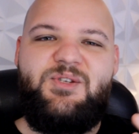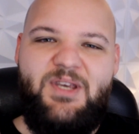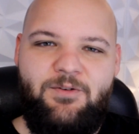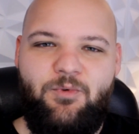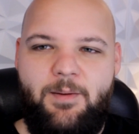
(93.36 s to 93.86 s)

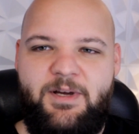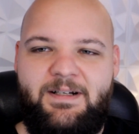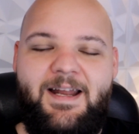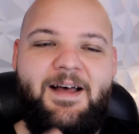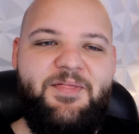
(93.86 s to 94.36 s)
Skin
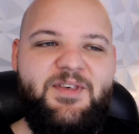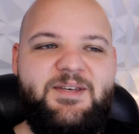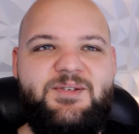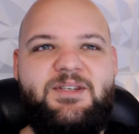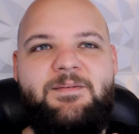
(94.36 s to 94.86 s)
rubbing. Now
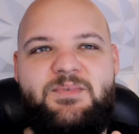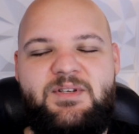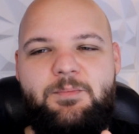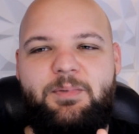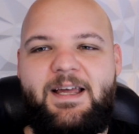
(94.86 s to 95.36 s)
this comes
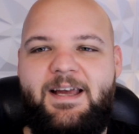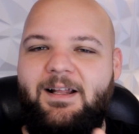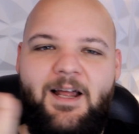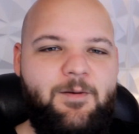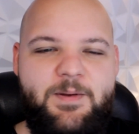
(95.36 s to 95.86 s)
into play. A
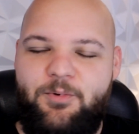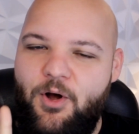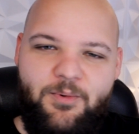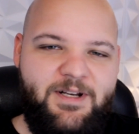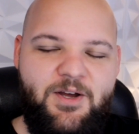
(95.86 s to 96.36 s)
lot of people
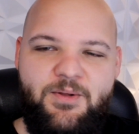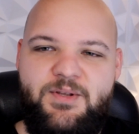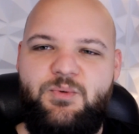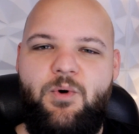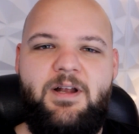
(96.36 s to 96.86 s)
already know
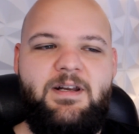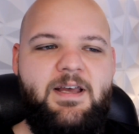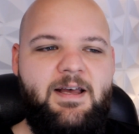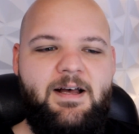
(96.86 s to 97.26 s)
this one.